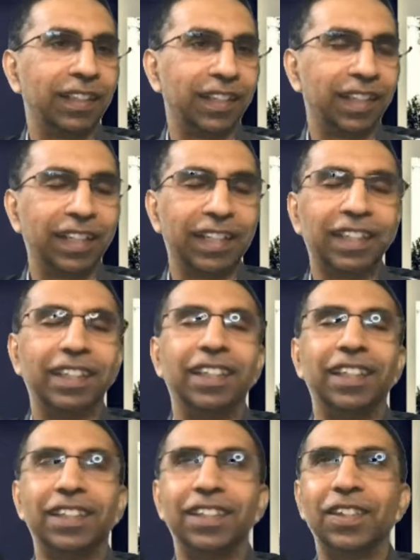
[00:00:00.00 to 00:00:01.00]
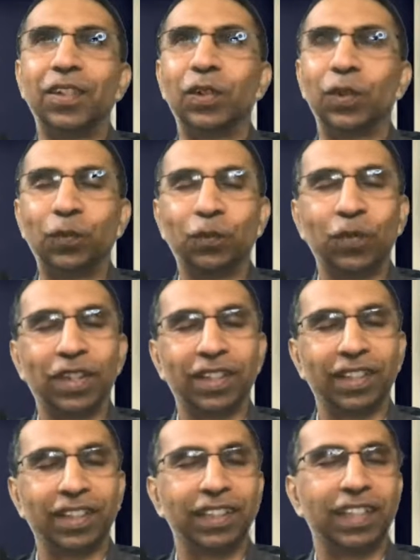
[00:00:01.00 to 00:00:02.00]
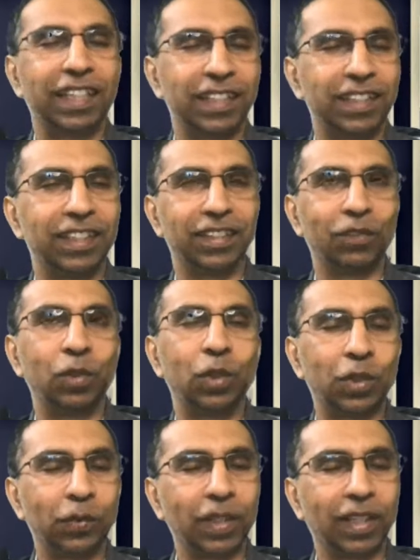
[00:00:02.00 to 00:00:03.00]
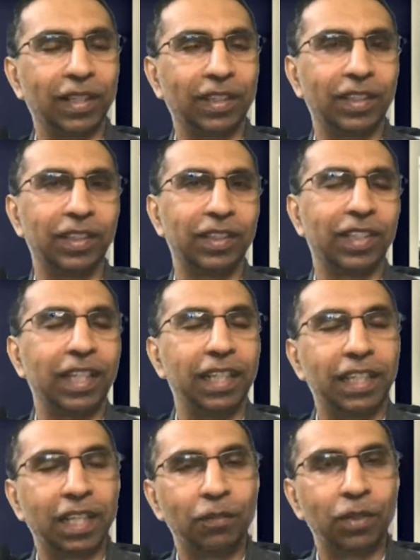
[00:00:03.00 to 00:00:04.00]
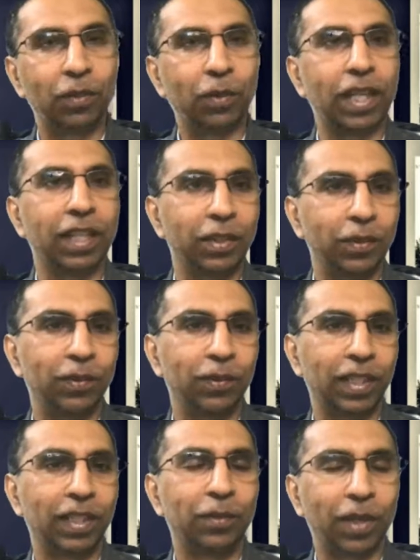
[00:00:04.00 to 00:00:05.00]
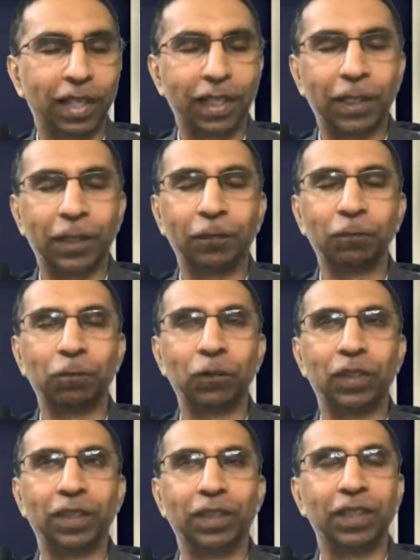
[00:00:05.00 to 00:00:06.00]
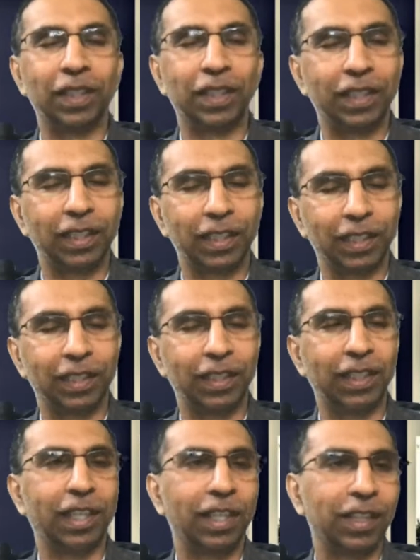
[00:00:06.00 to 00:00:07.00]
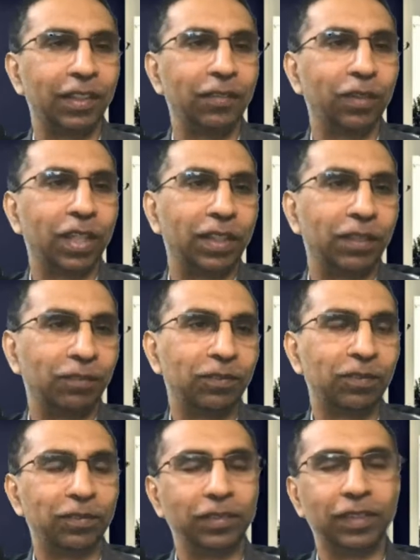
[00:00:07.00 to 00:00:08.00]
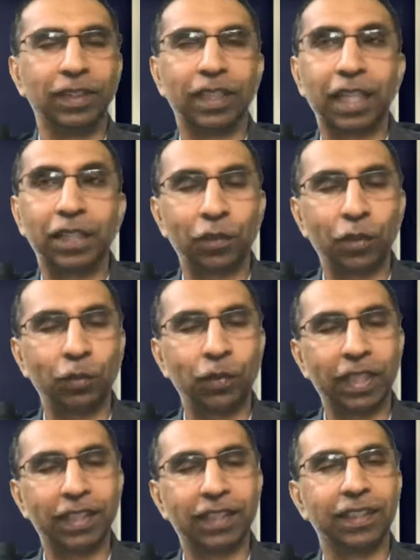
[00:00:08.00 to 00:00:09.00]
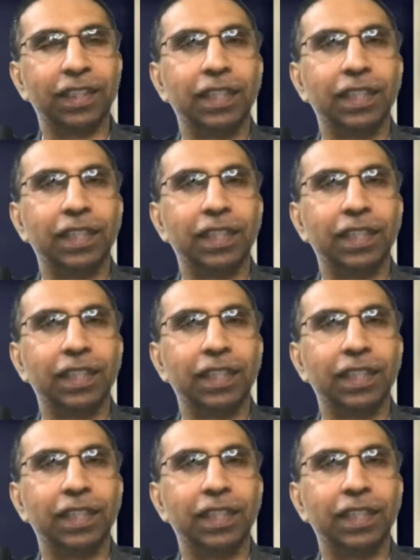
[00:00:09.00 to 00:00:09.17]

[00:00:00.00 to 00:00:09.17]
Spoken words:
right? So that's the fourth one. I'll come to why you require it in the next few minutes.